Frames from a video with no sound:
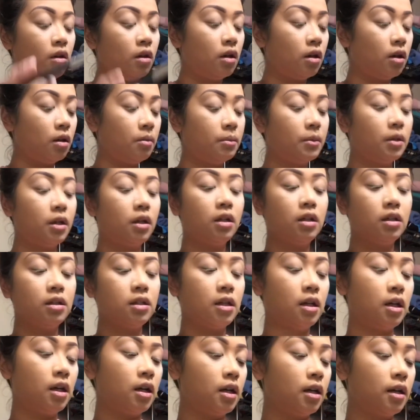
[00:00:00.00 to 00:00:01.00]
I'm gonna
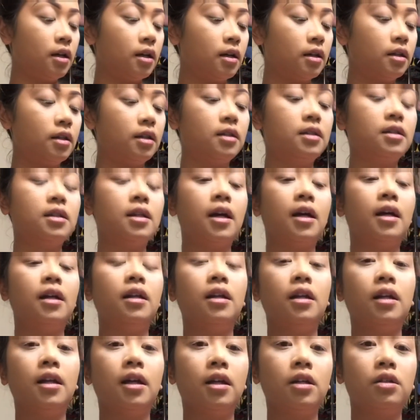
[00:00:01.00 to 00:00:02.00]
take this kind
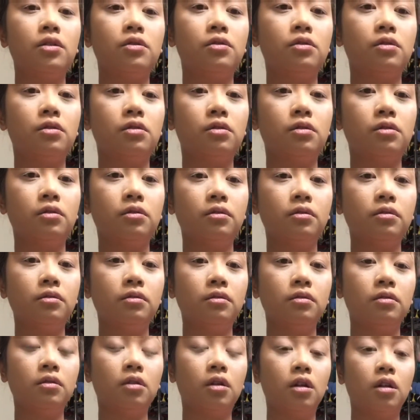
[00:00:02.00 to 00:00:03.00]
of natural
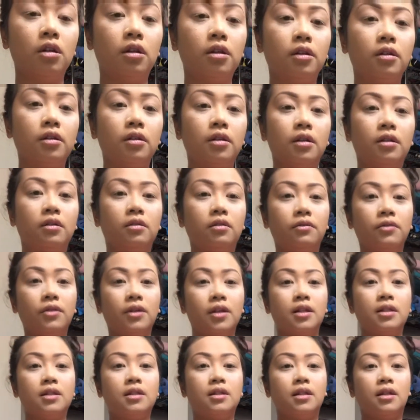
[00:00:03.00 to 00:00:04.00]
color. I don't know if you
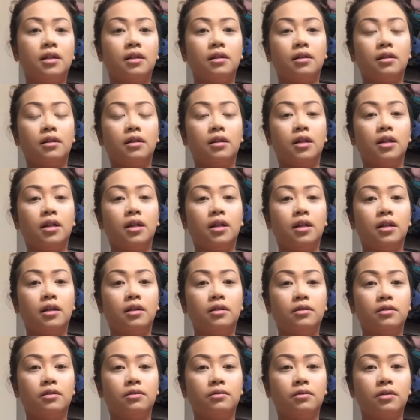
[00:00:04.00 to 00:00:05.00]
can see it, the lighting
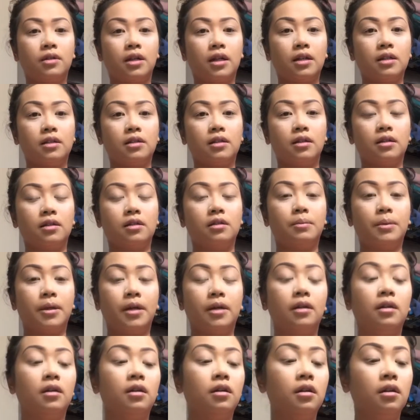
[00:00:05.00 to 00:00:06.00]
here kind of sucks,
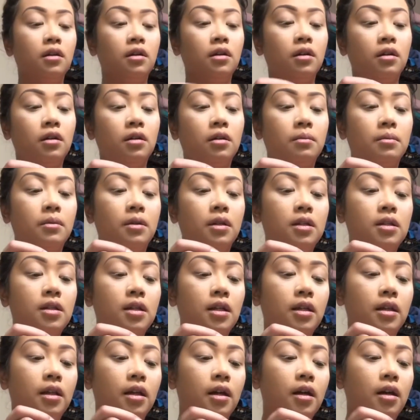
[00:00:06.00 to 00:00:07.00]
but I'm gonna
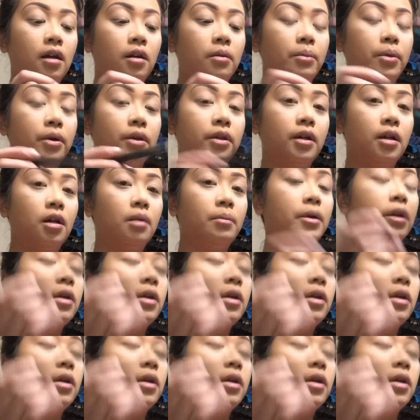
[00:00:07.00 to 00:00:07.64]
take that and put that on